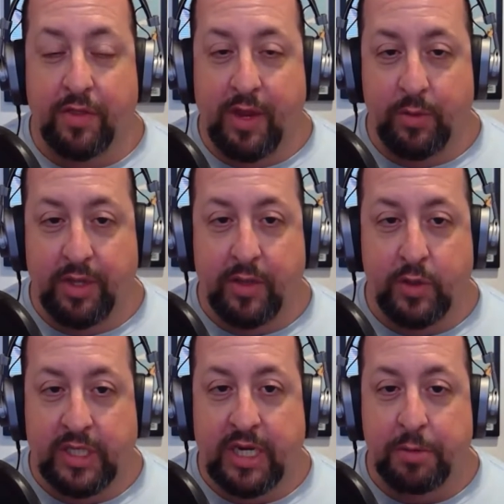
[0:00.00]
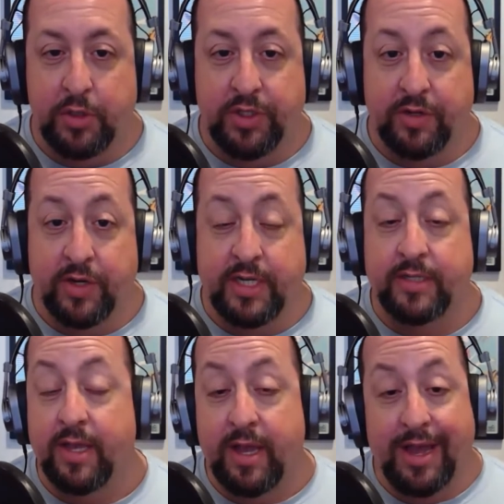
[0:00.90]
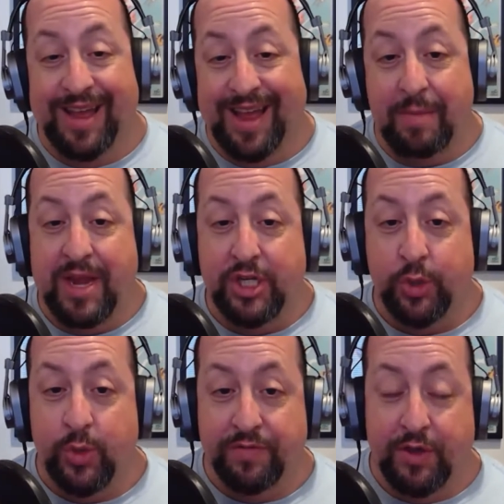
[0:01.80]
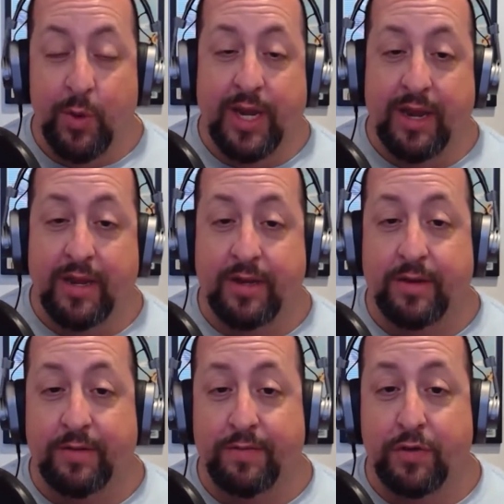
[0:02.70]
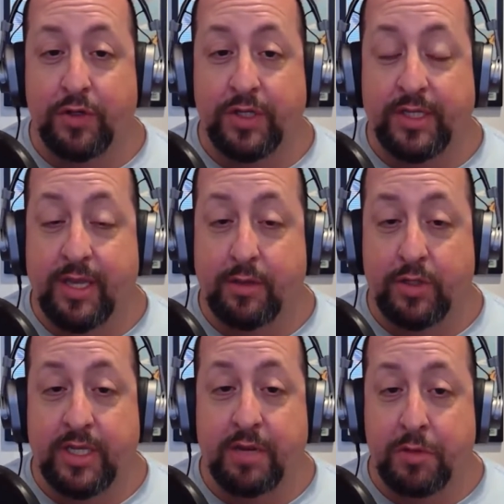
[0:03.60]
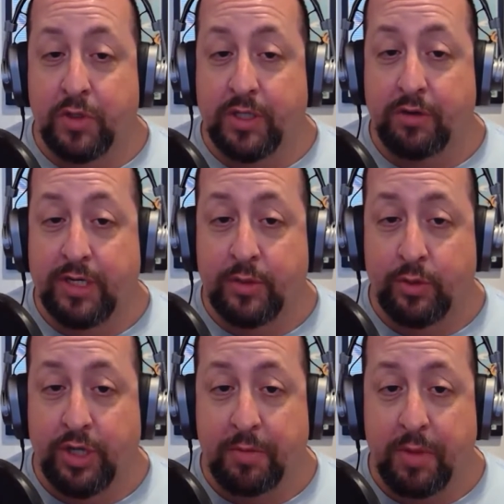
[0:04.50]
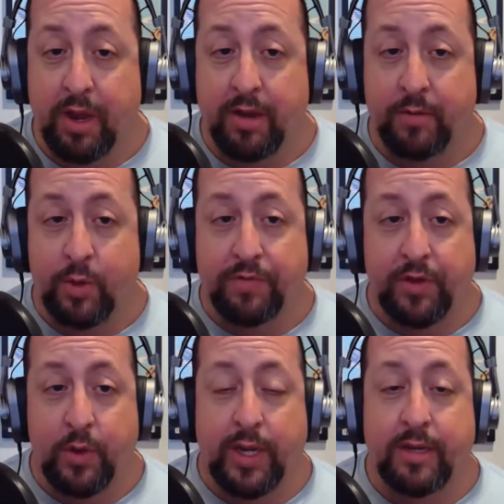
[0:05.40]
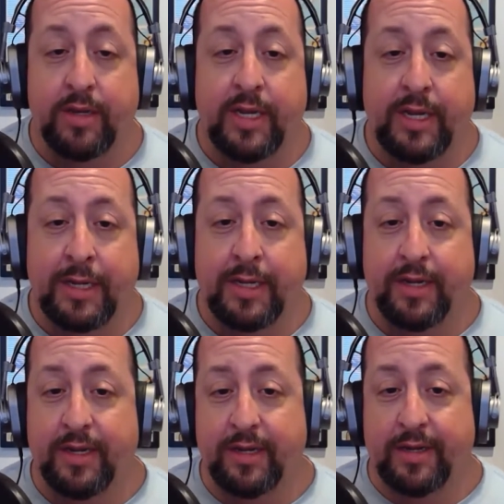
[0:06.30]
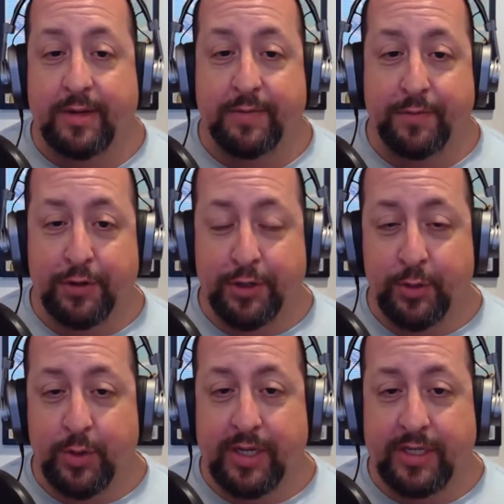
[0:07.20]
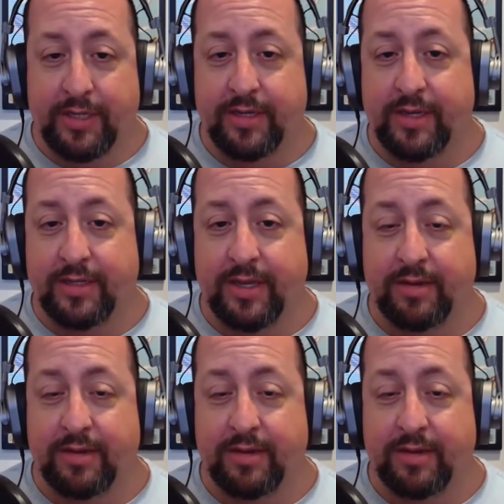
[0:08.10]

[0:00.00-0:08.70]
line with the other CW series? I'm actually reviewing it versus the other CW series, which I'm not reviewing for good reason, because